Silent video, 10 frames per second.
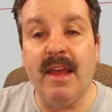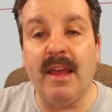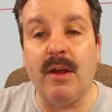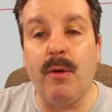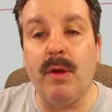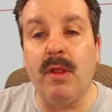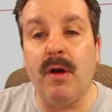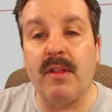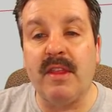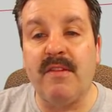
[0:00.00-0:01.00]
and go
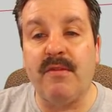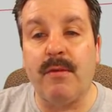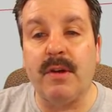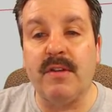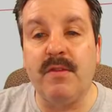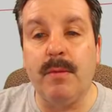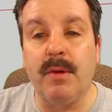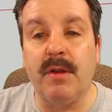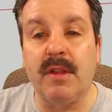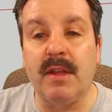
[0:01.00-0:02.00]
along the front of your
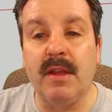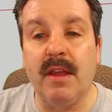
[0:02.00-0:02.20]
building